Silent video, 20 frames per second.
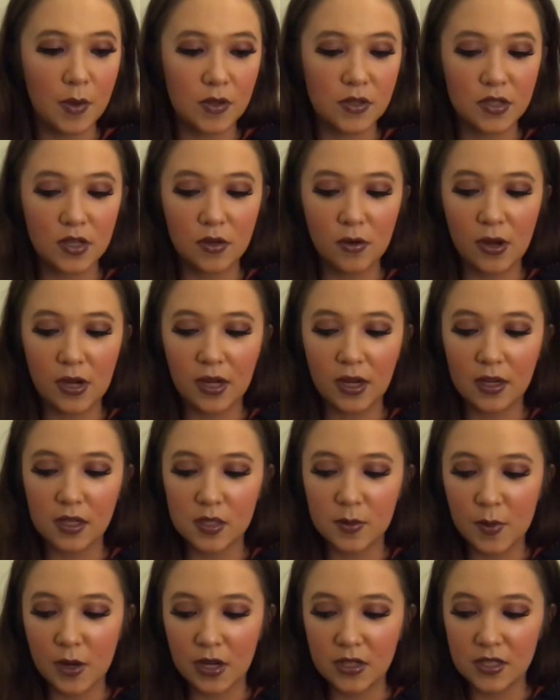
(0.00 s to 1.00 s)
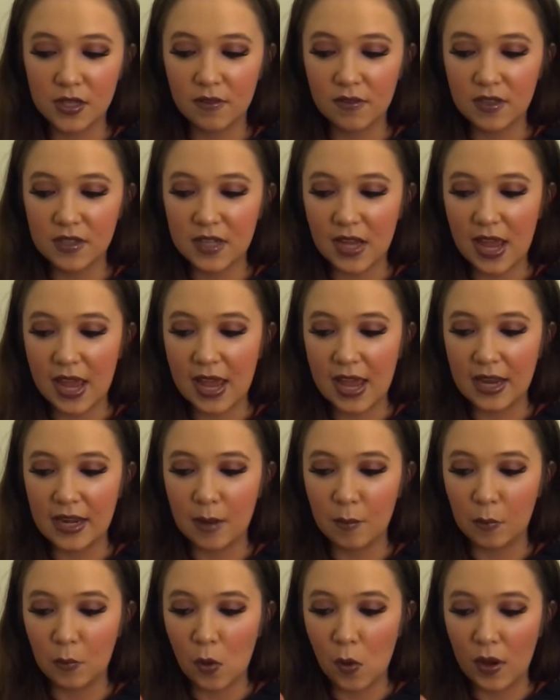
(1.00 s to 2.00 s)
most annoying experience of the day, and
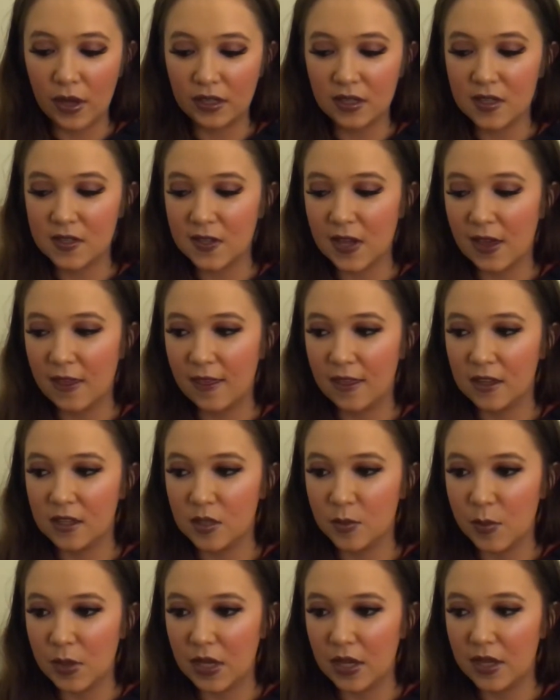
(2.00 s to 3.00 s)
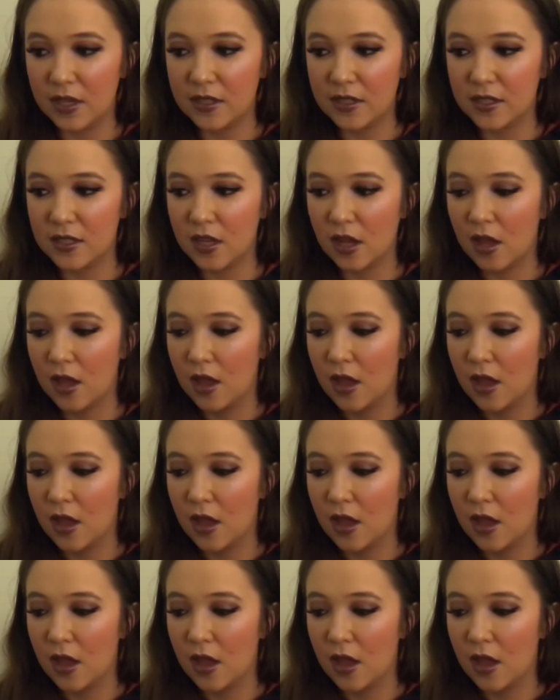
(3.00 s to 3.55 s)
I'm going to say this because